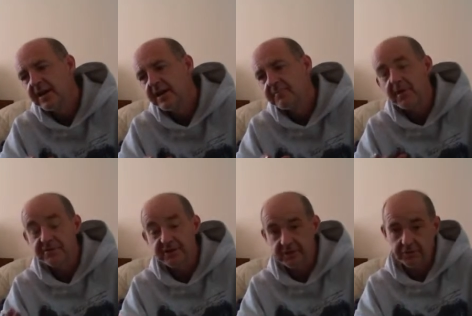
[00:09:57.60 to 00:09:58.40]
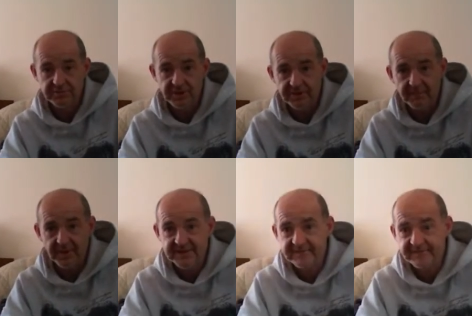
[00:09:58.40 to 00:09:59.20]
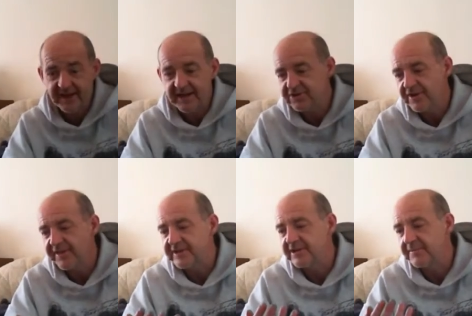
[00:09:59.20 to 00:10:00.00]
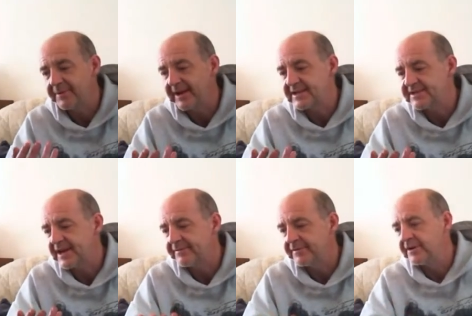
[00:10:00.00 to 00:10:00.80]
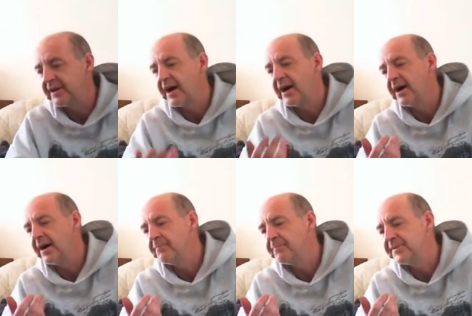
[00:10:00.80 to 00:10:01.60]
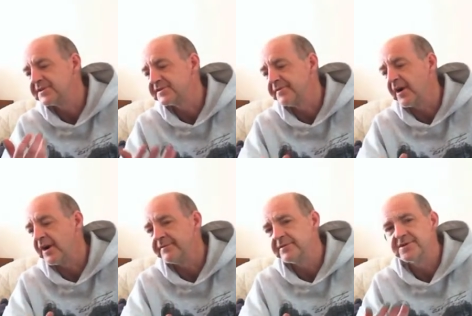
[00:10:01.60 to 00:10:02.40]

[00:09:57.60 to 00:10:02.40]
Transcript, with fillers: mostly also done by Terry Nation, things like Blake Seven, Survivors,